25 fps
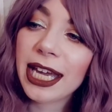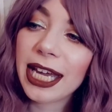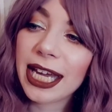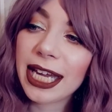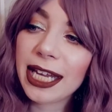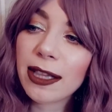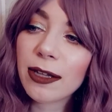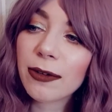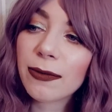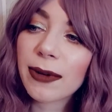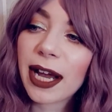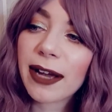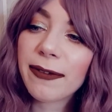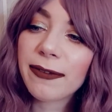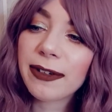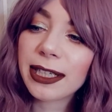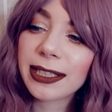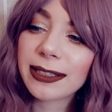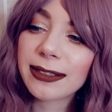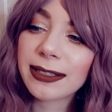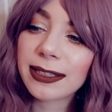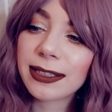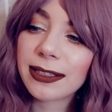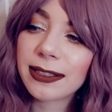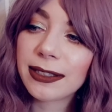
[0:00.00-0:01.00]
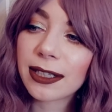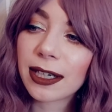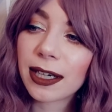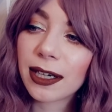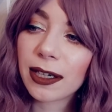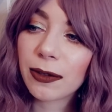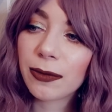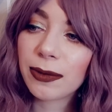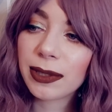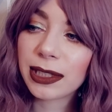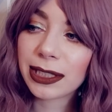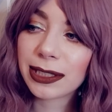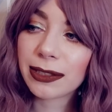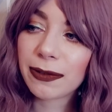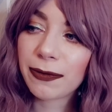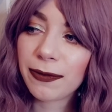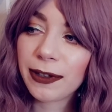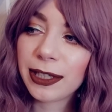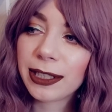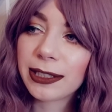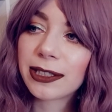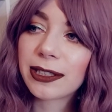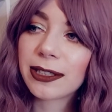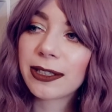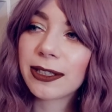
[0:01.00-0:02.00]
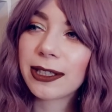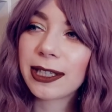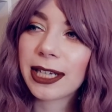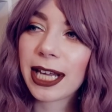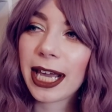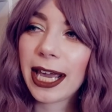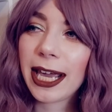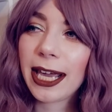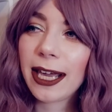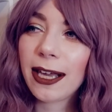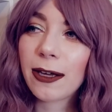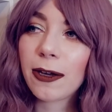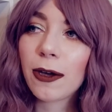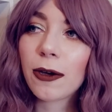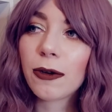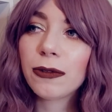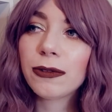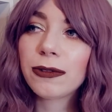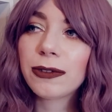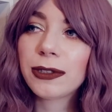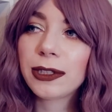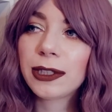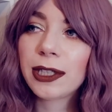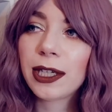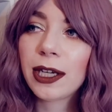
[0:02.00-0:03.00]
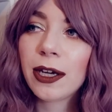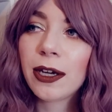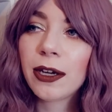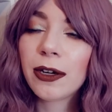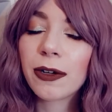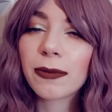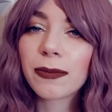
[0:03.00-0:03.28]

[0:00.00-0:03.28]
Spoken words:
In the Ravenous Dark, which featured a ghost